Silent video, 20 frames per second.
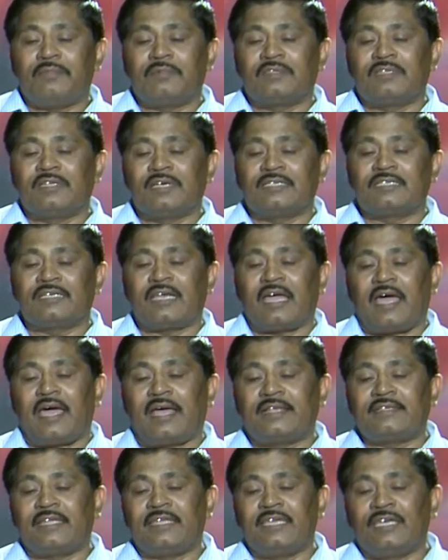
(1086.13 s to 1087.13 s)
thus
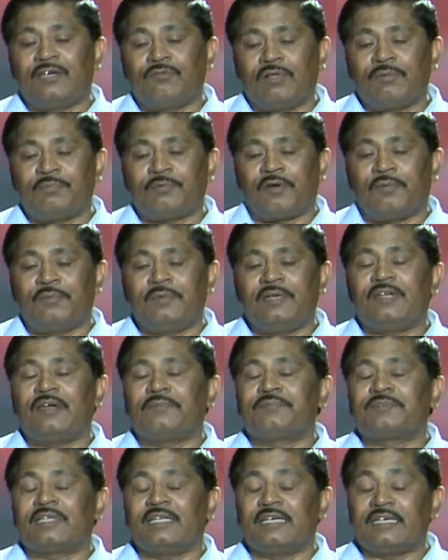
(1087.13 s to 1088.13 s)
has an equal probability
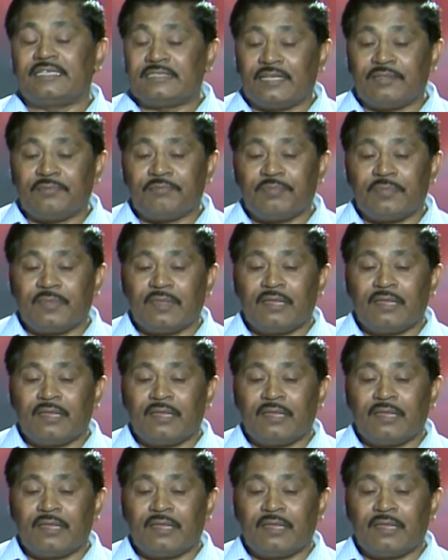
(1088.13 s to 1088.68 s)
of selection.